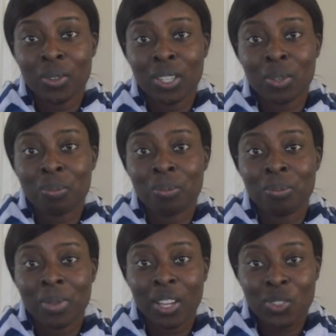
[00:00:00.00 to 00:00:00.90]
then
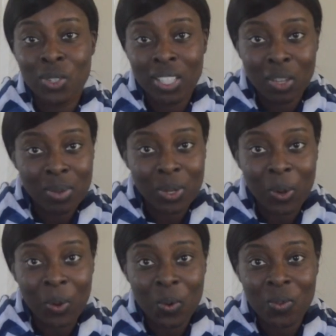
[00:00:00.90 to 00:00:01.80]
make sure to let me know